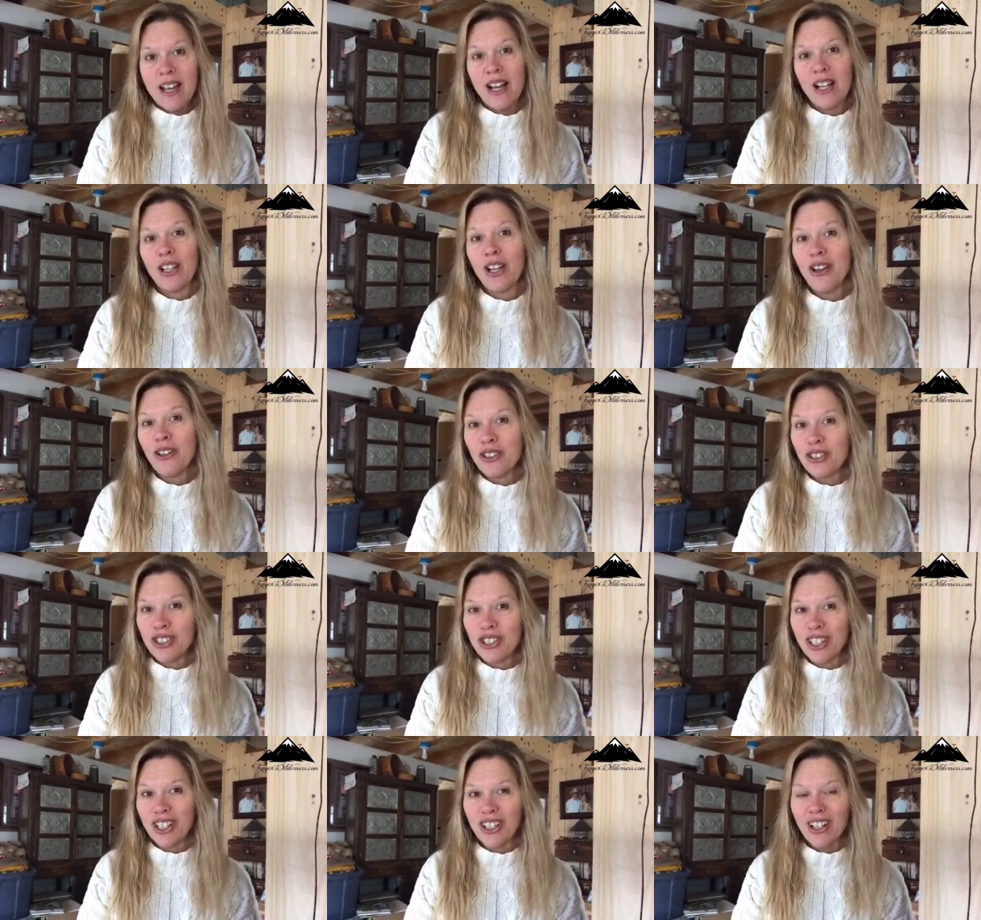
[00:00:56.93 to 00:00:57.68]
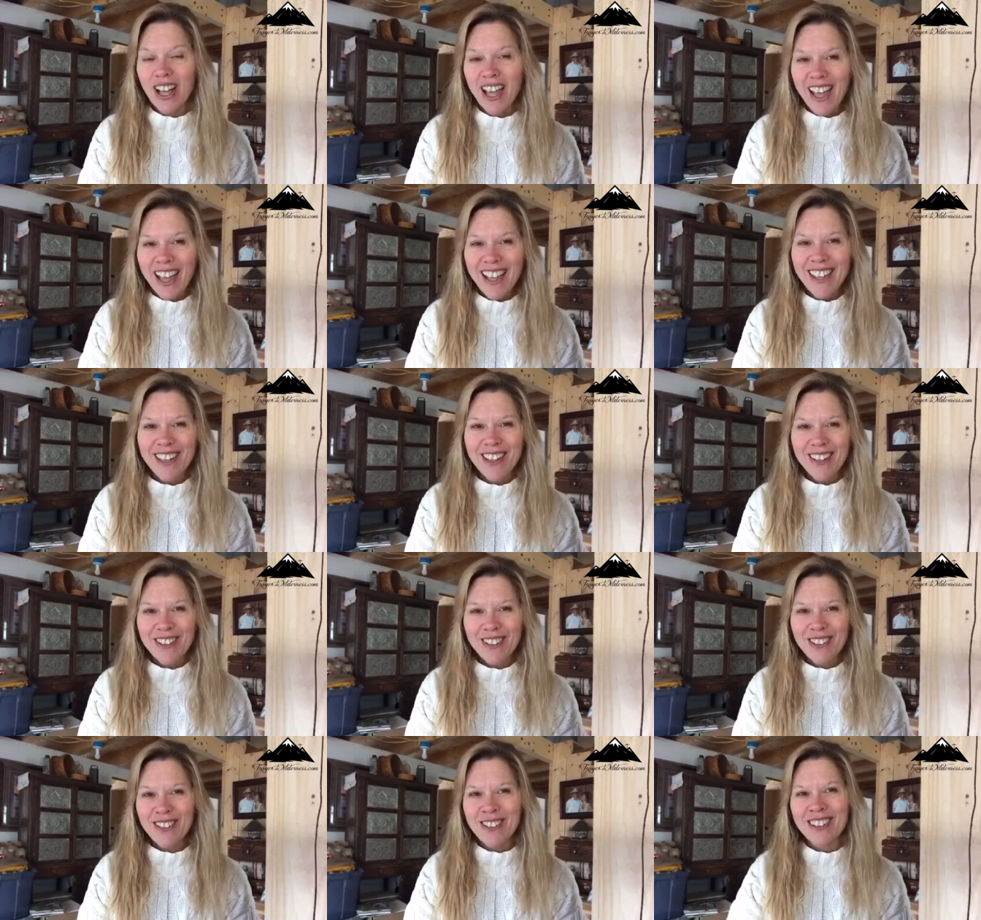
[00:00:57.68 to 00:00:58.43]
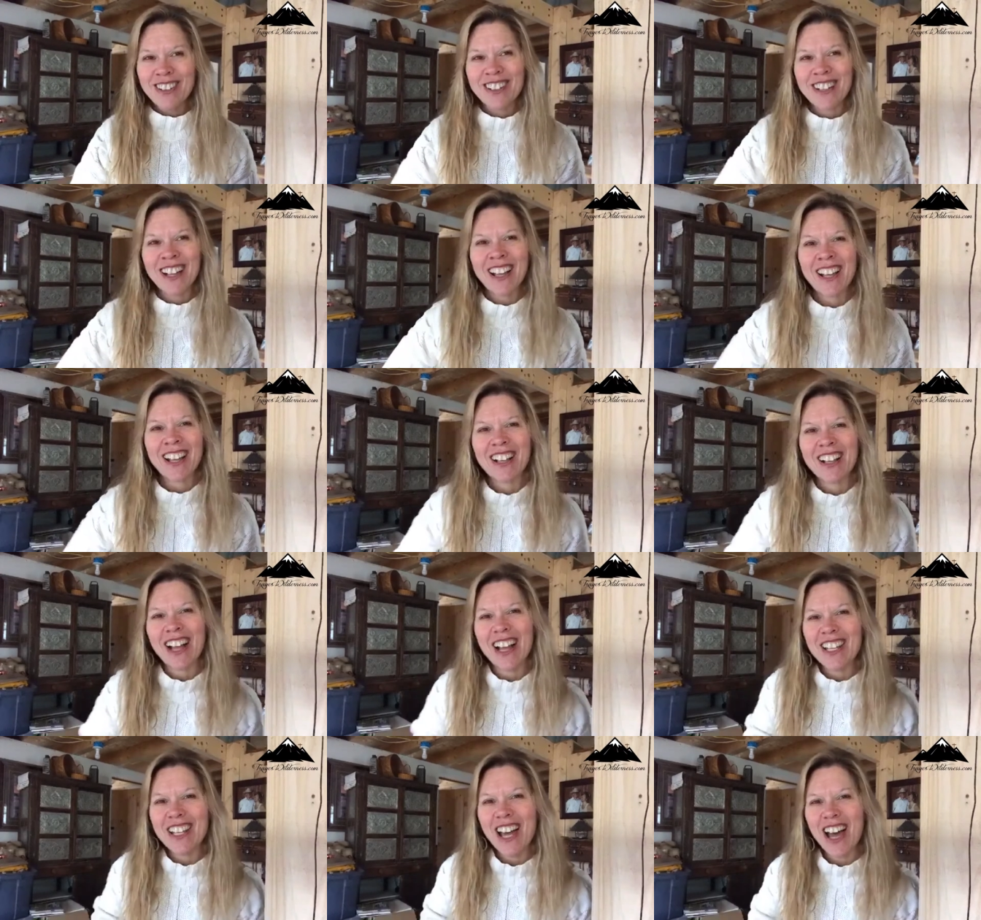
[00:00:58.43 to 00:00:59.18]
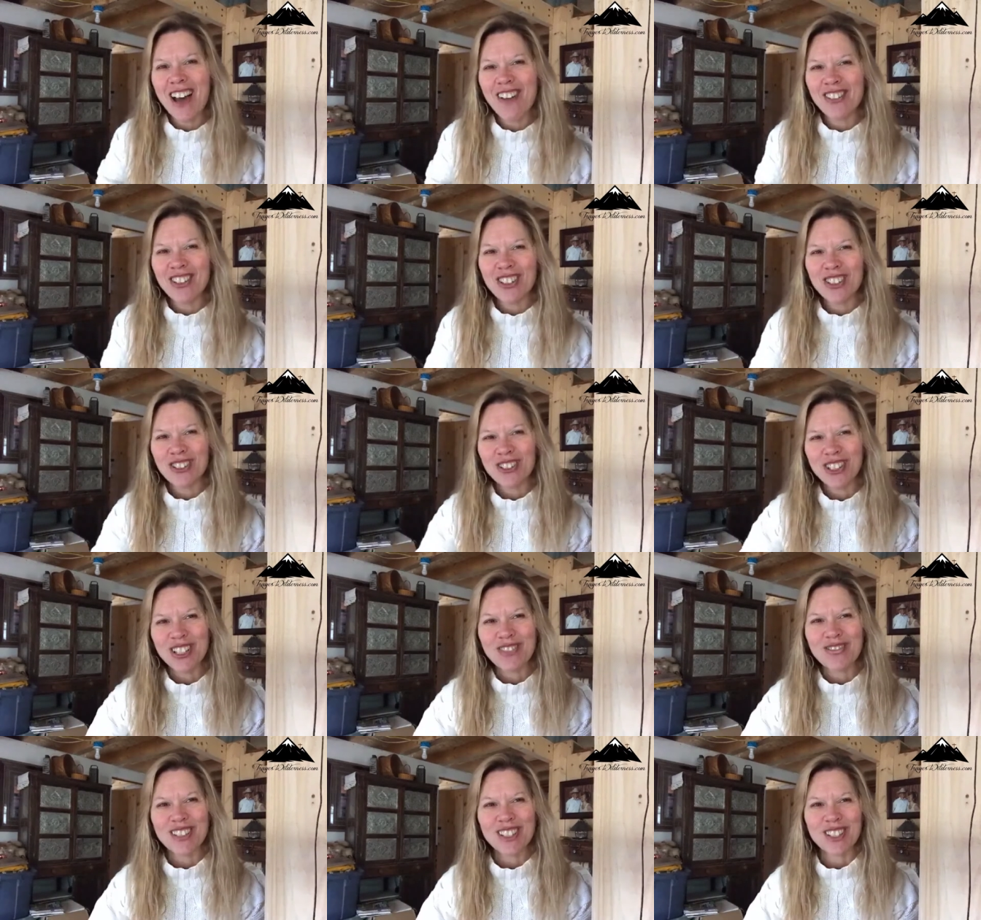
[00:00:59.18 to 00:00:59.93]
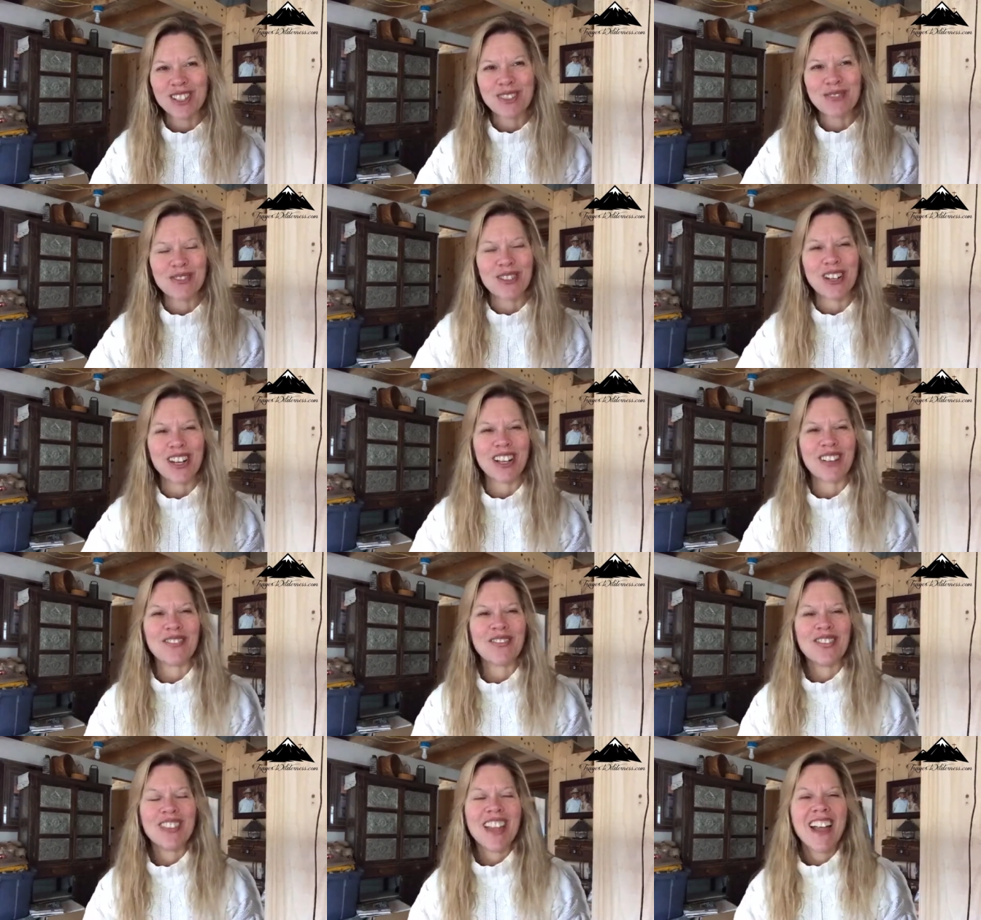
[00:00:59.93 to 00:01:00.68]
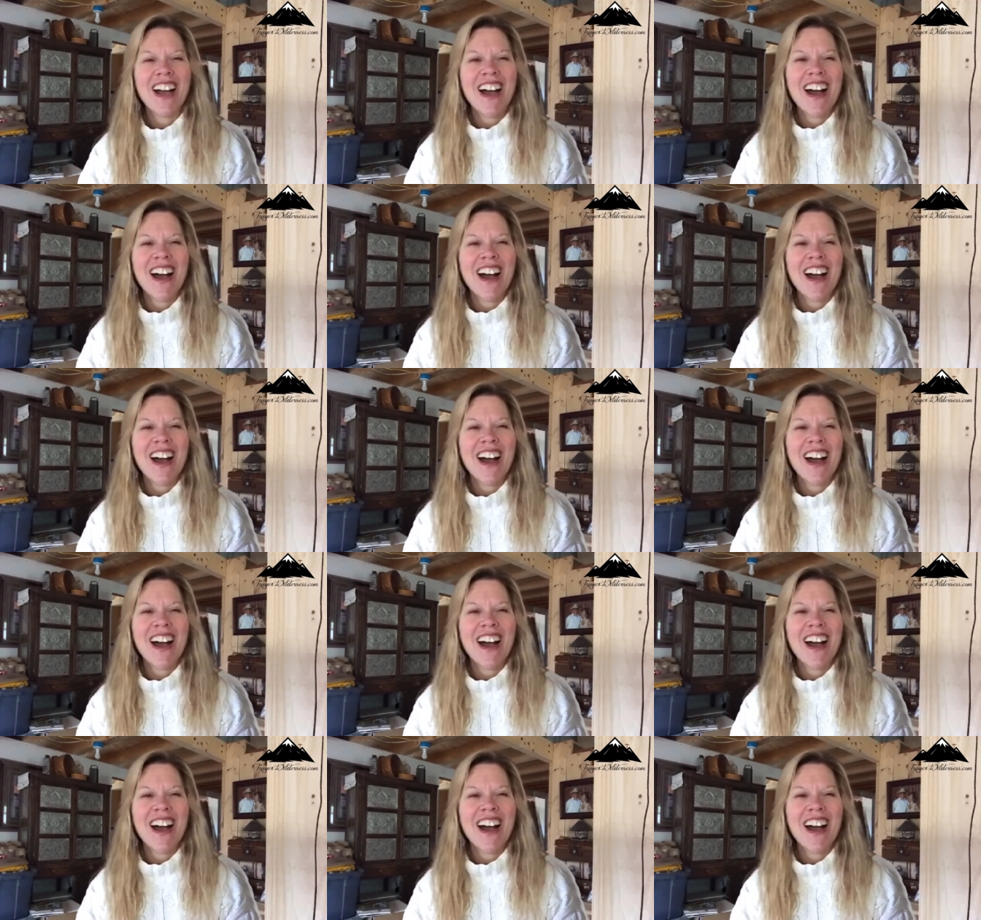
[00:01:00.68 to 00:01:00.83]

Hello, Jill. Hey, you. Glad to have you joining me this morning.